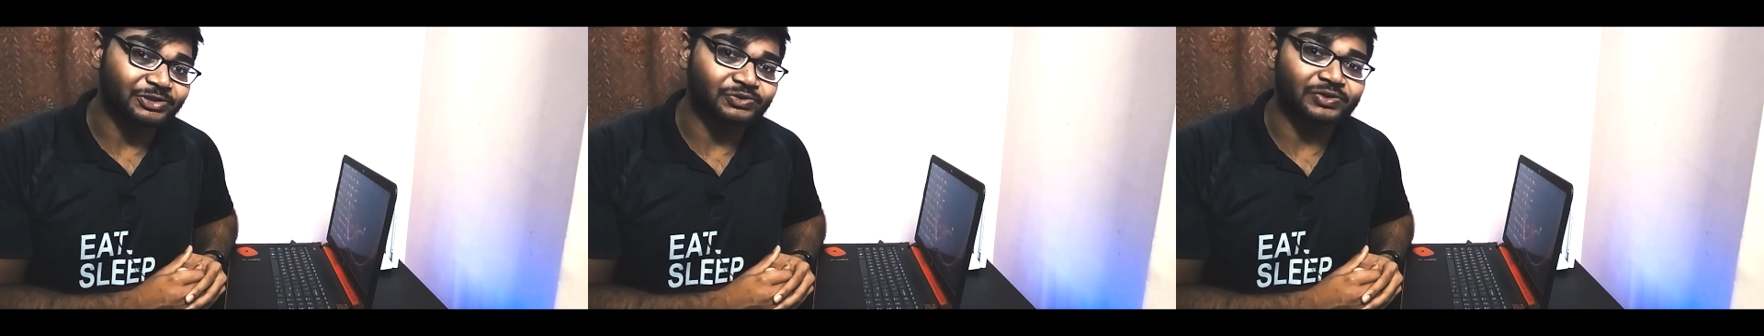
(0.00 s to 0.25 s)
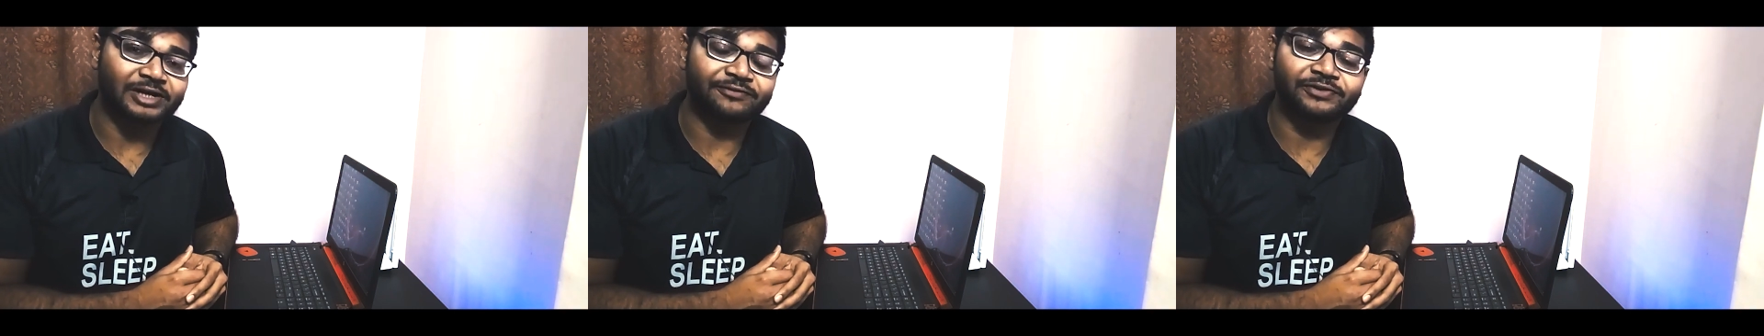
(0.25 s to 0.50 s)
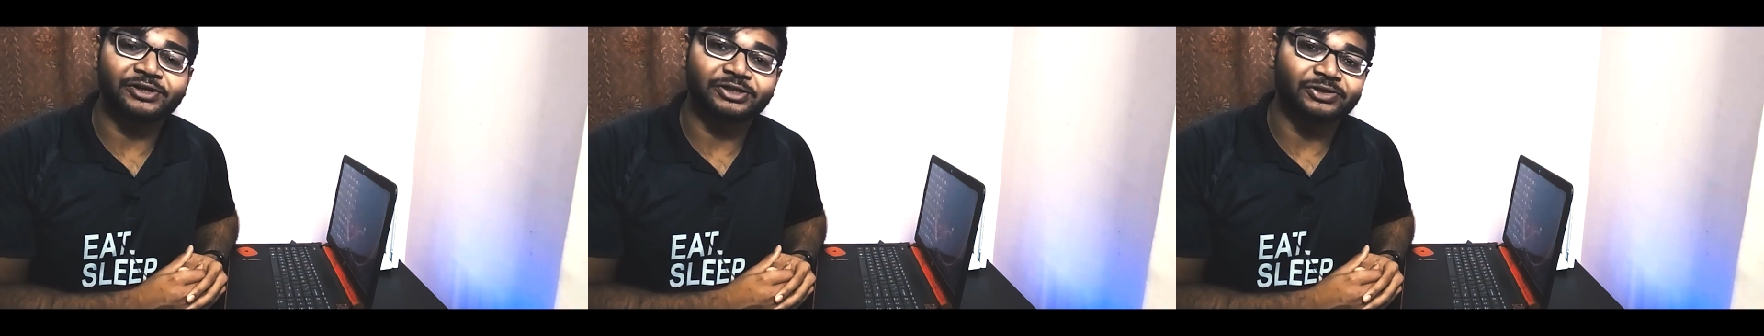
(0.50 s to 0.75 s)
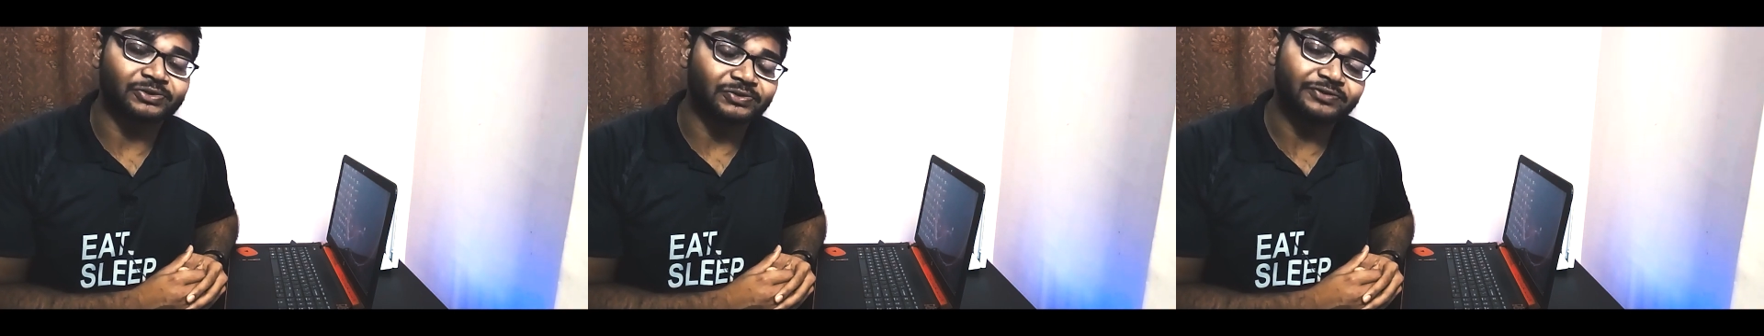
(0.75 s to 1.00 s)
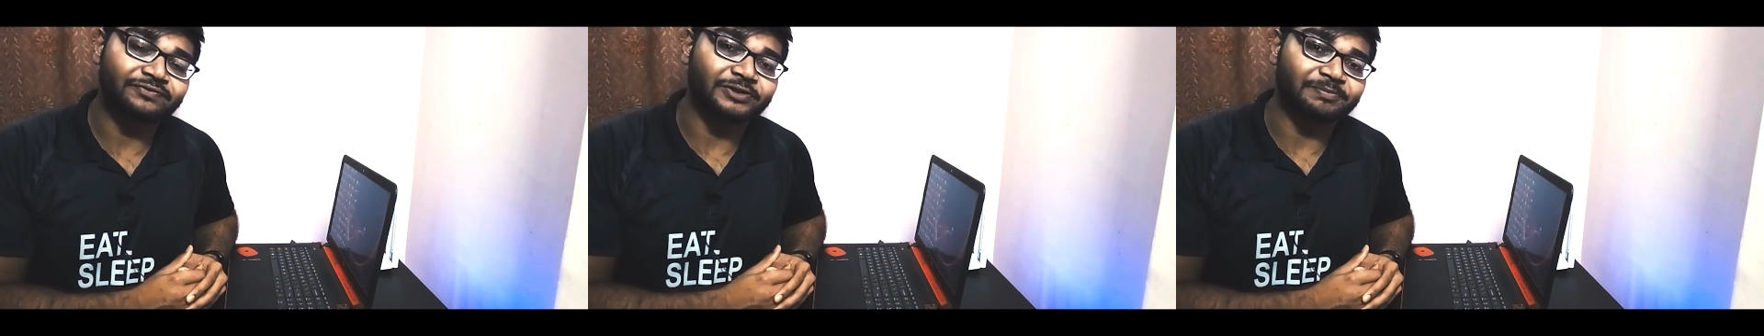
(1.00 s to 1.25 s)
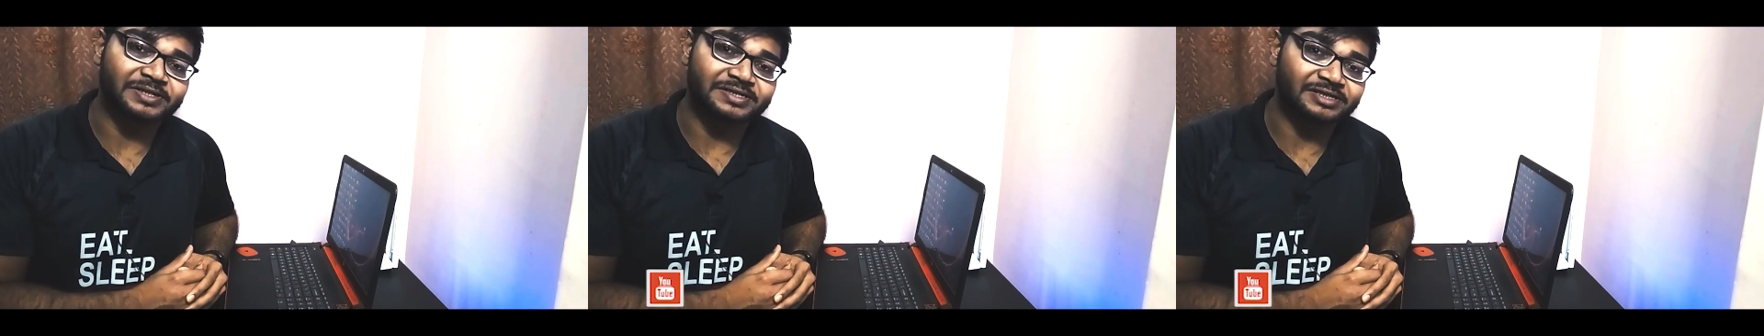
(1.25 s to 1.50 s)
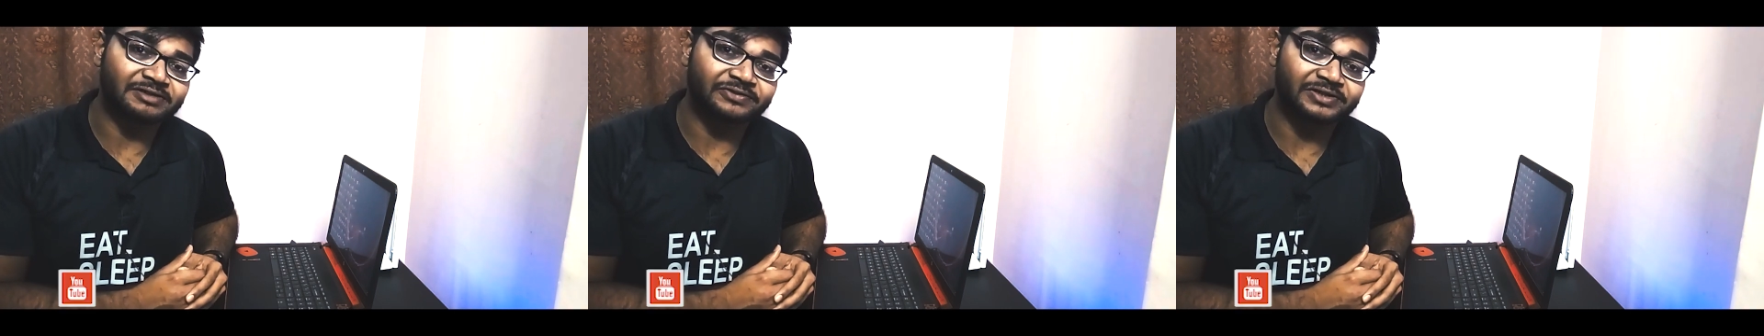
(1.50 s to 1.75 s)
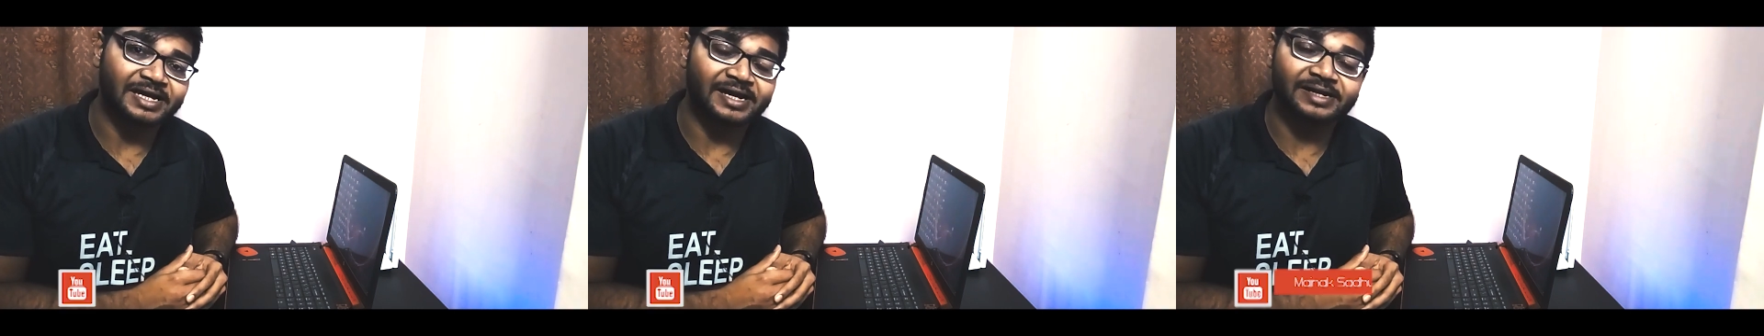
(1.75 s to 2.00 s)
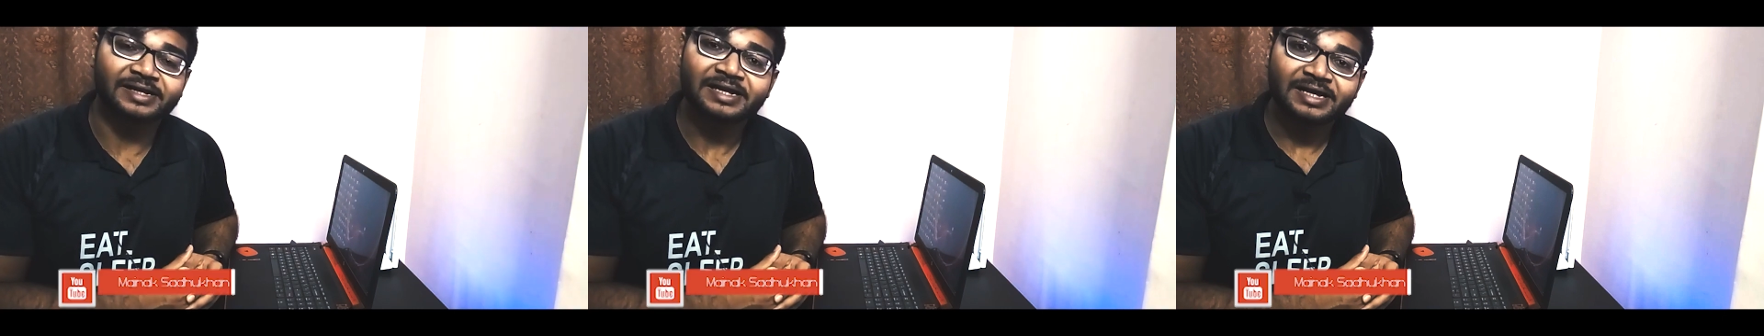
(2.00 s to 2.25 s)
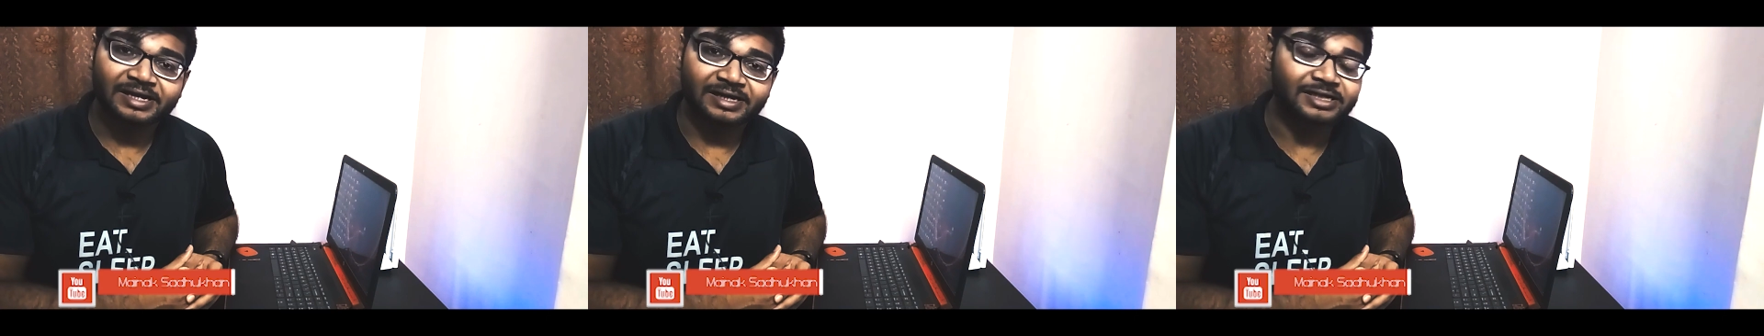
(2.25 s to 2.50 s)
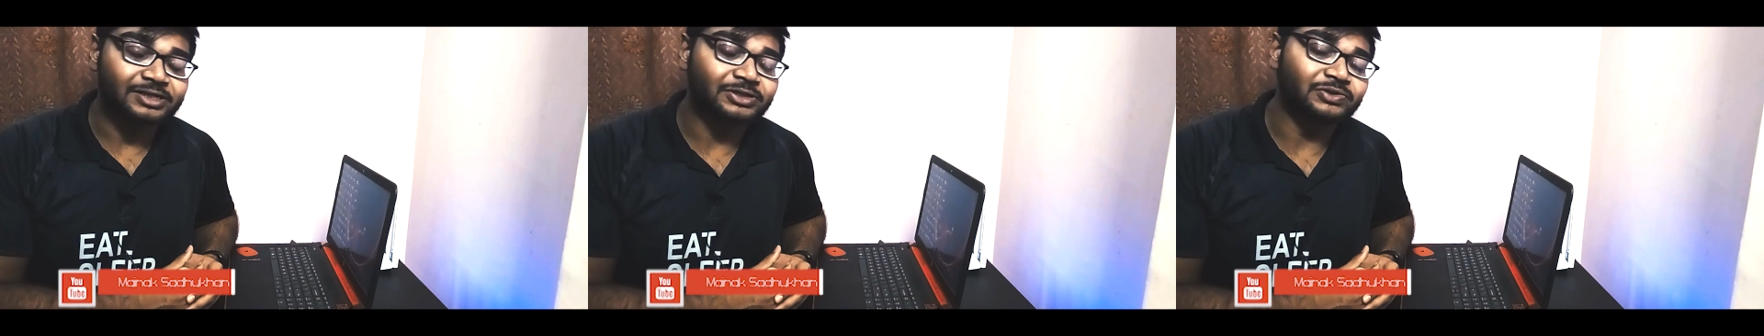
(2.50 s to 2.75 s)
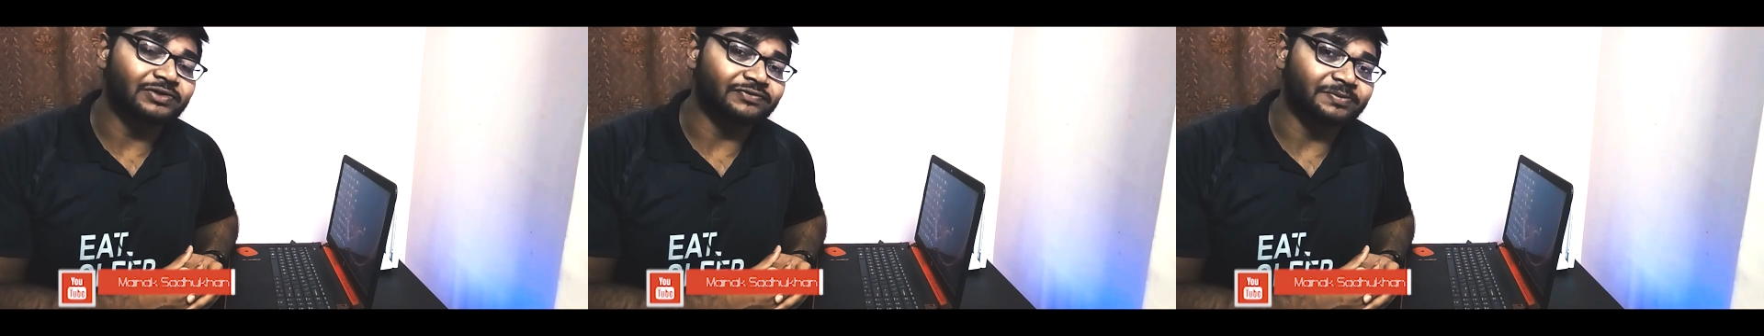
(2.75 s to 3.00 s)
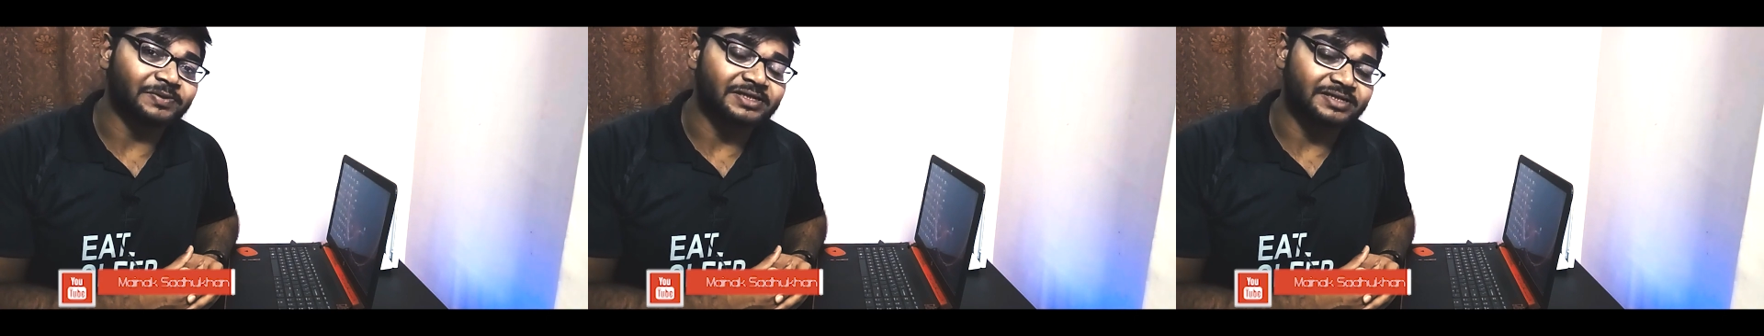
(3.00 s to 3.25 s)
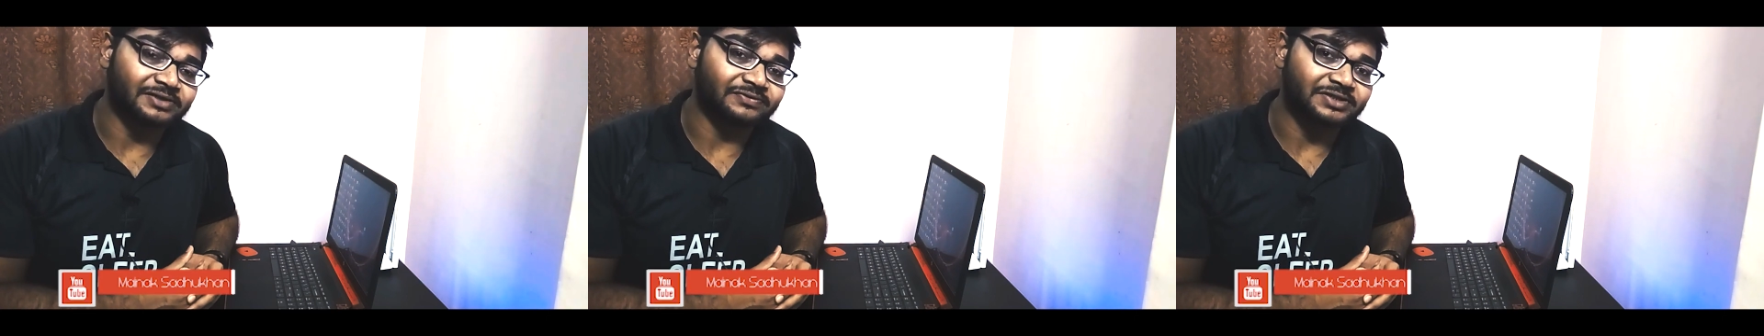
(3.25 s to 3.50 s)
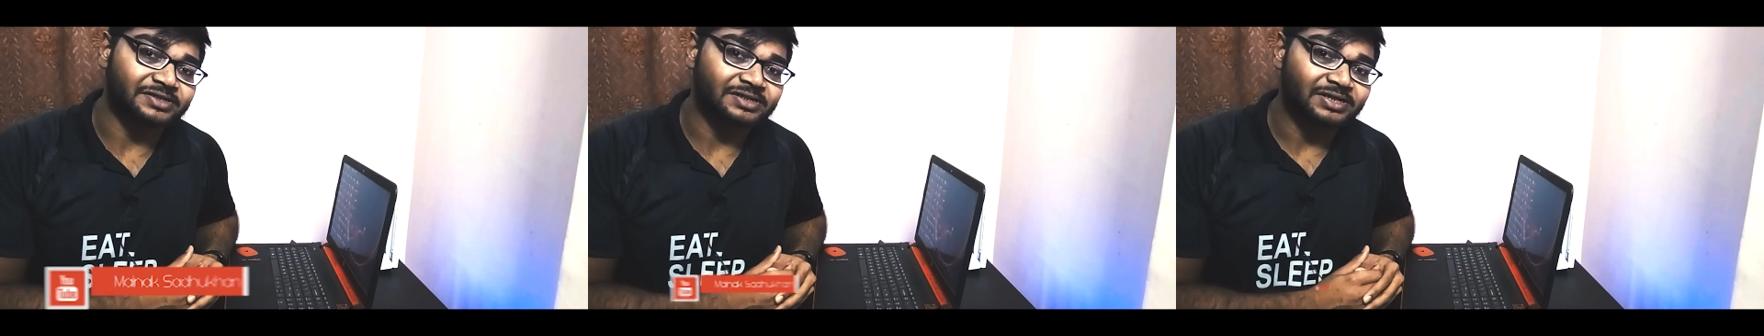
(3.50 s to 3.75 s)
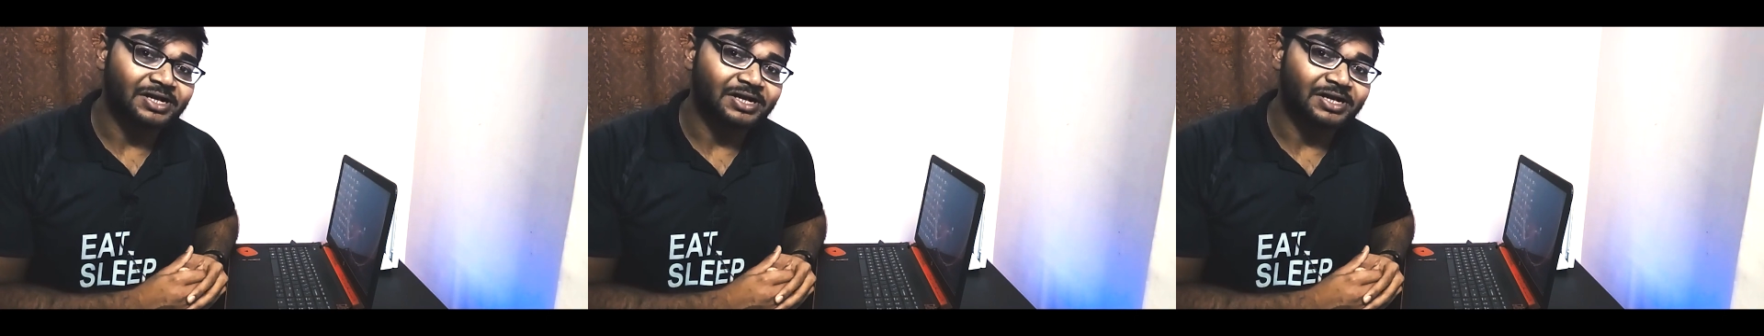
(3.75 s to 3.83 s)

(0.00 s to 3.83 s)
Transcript: to configure your own VPN server and connect to a VPN service.